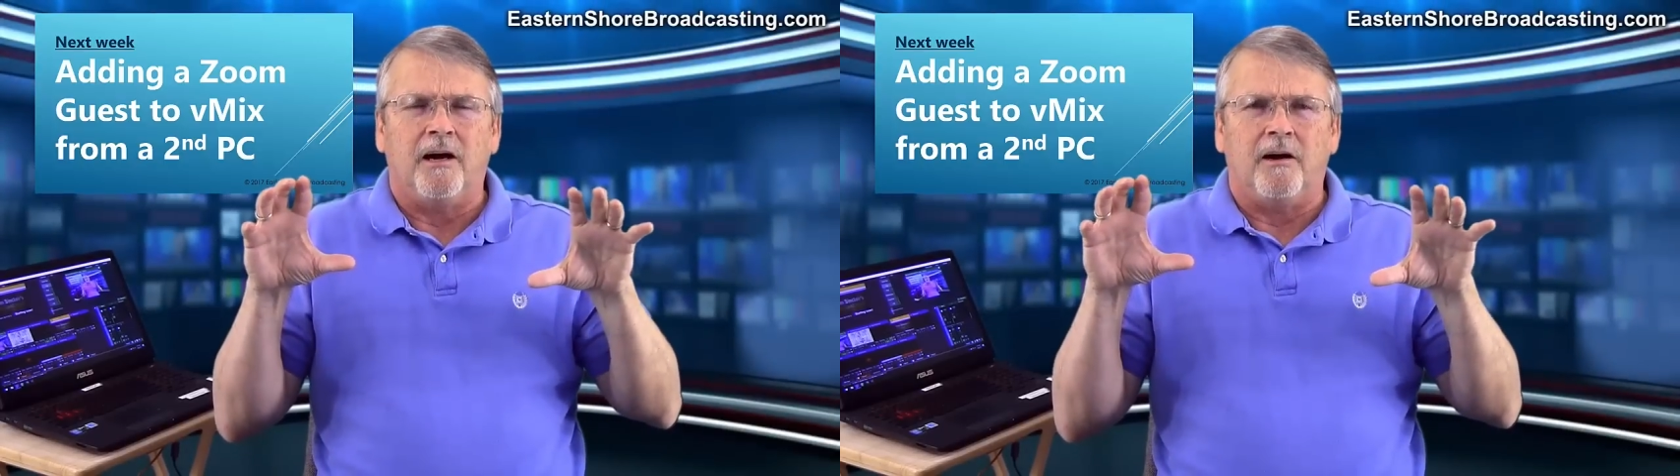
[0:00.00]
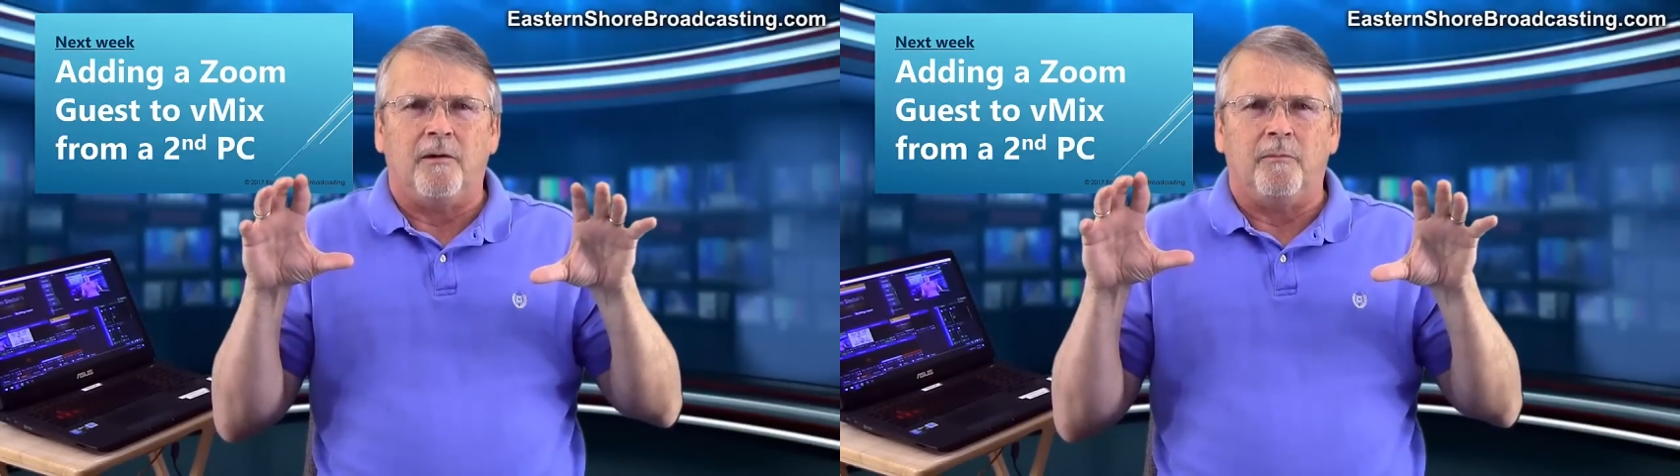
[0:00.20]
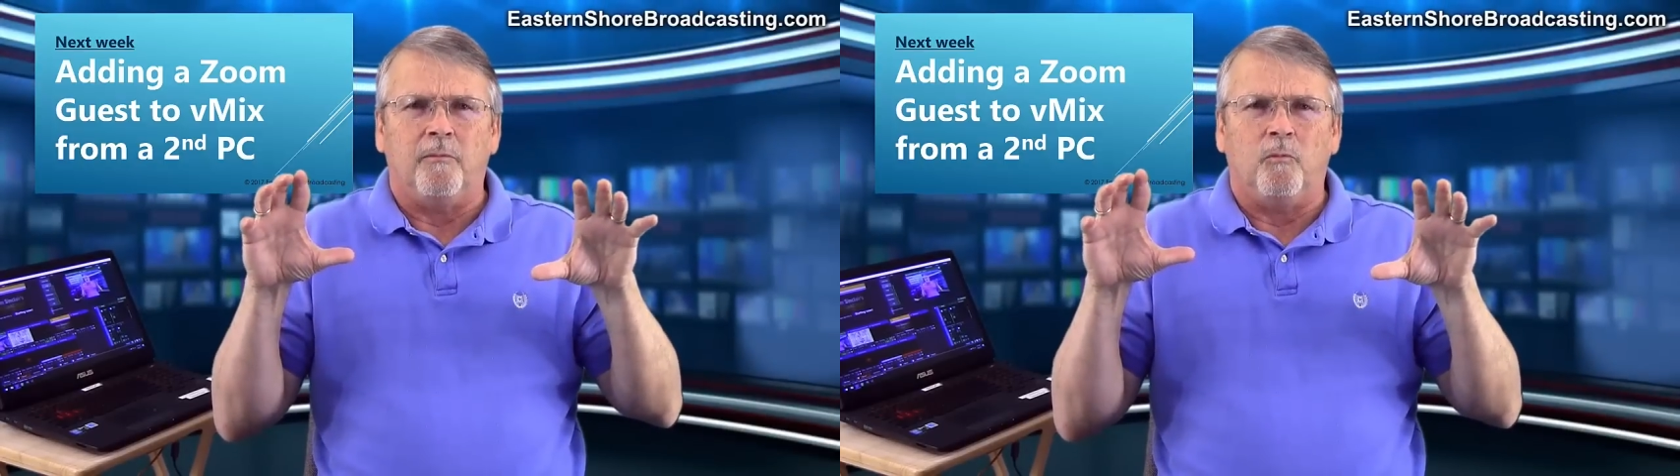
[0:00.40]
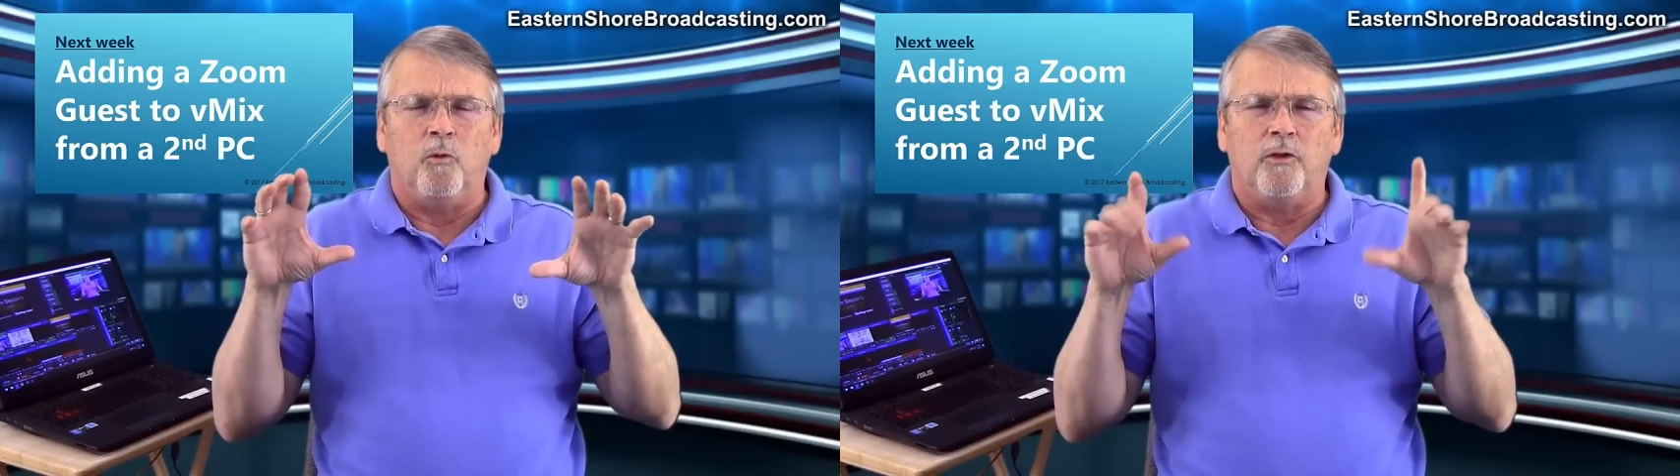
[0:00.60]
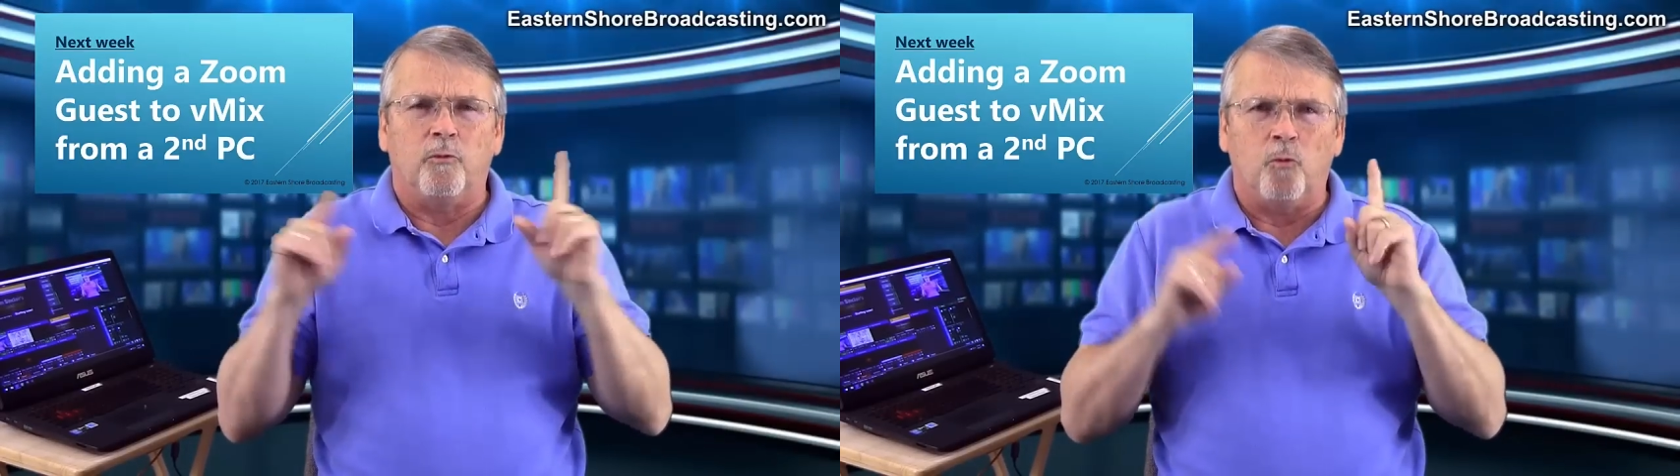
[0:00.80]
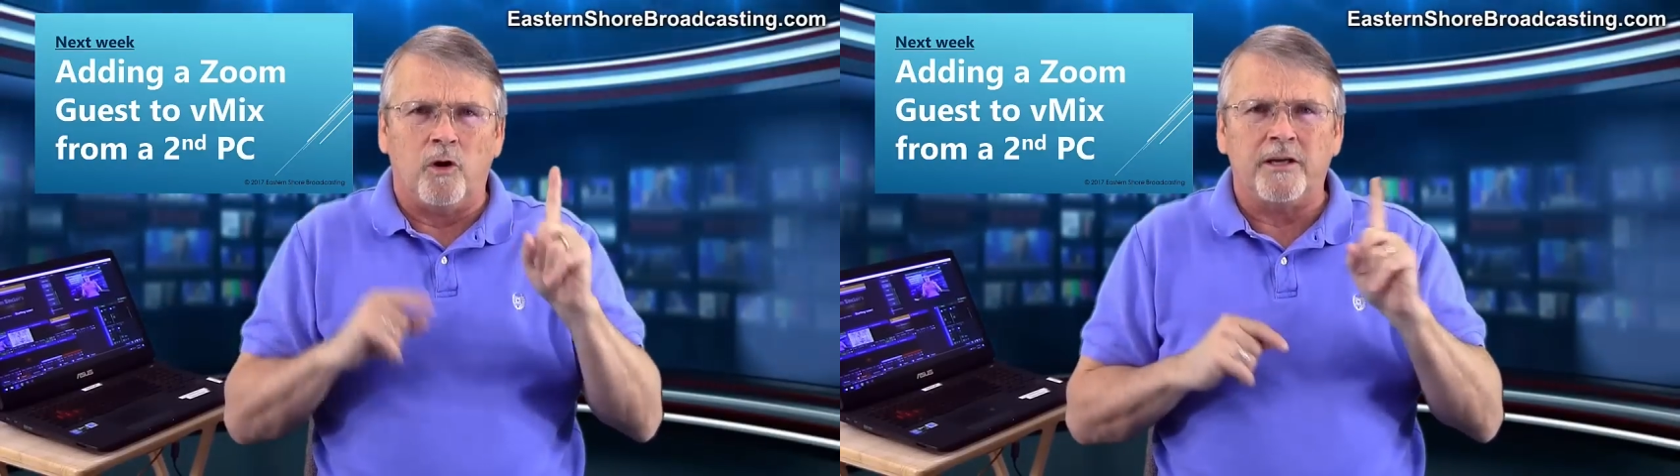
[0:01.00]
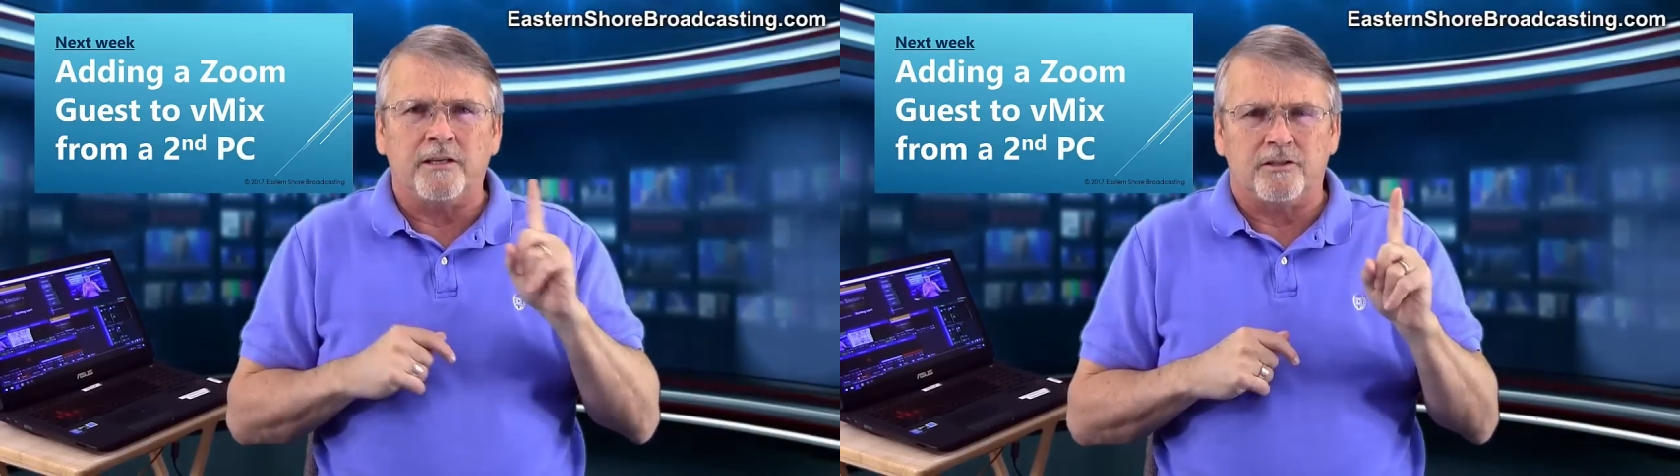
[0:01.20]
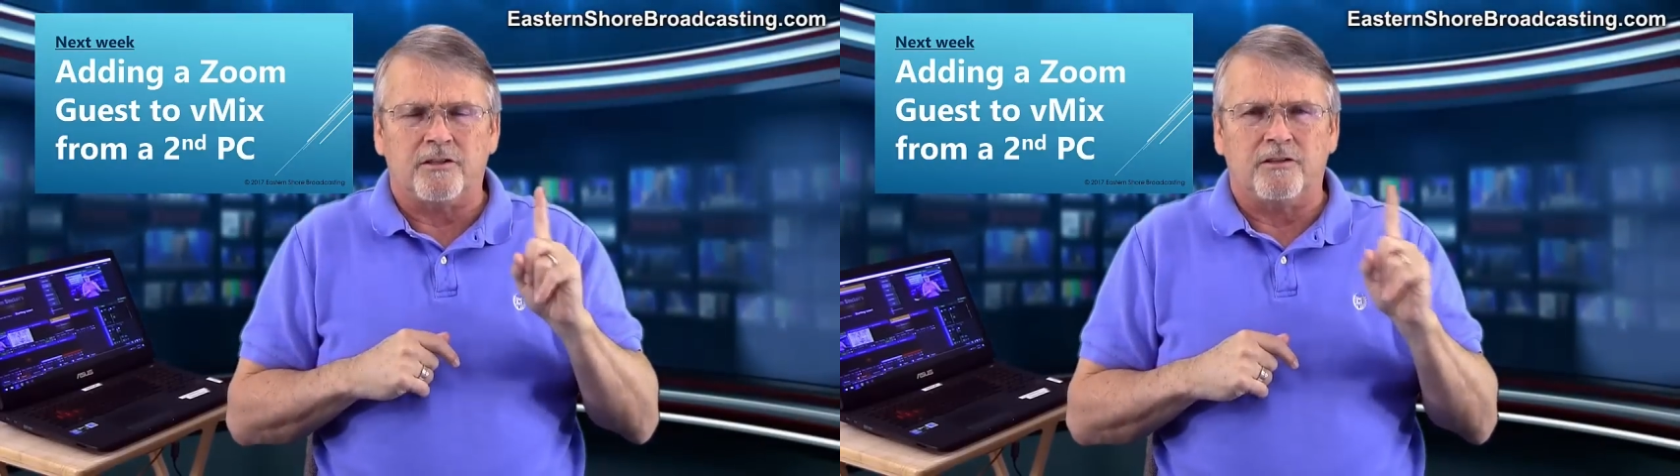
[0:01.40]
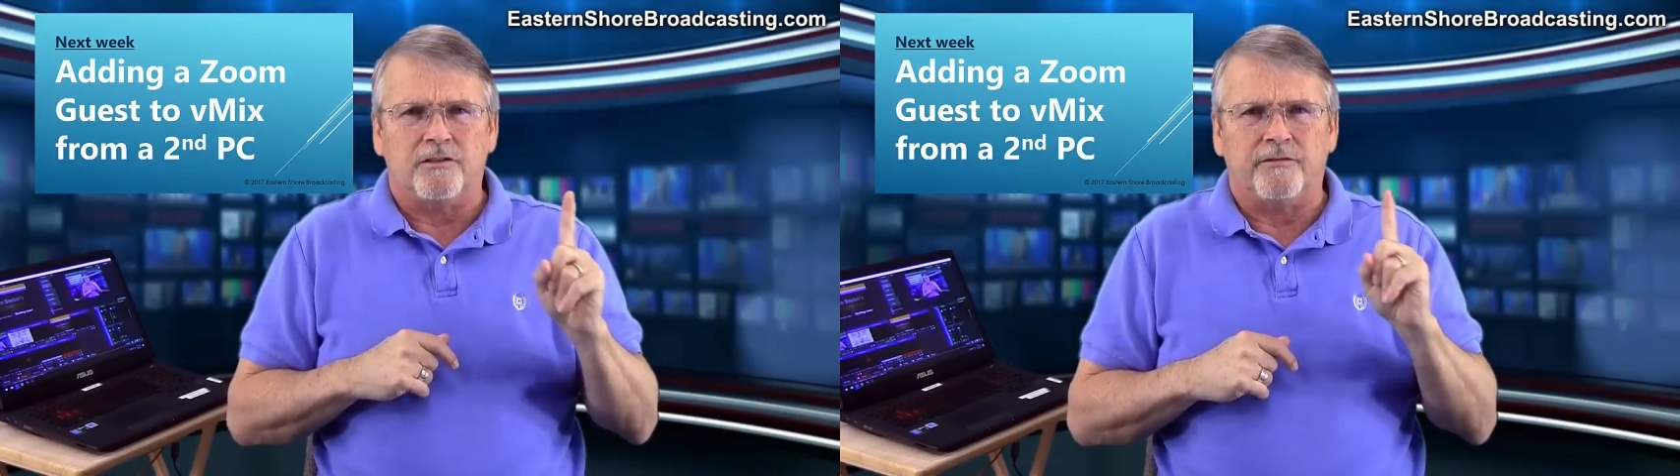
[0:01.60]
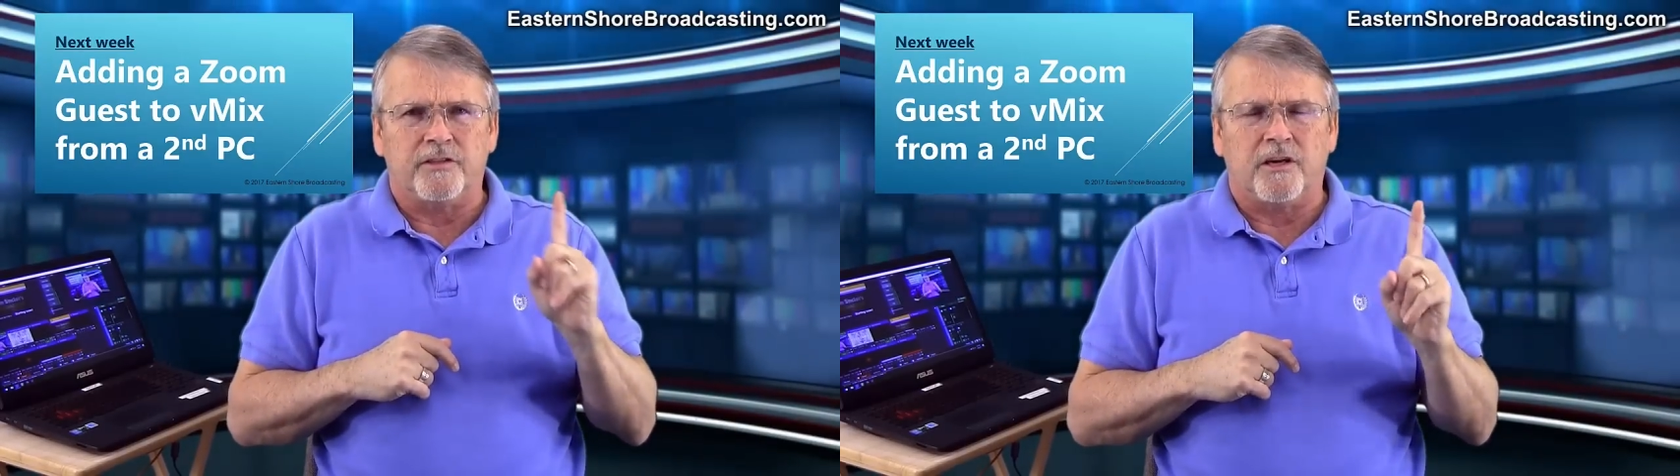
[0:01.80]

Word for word: um, with one instance of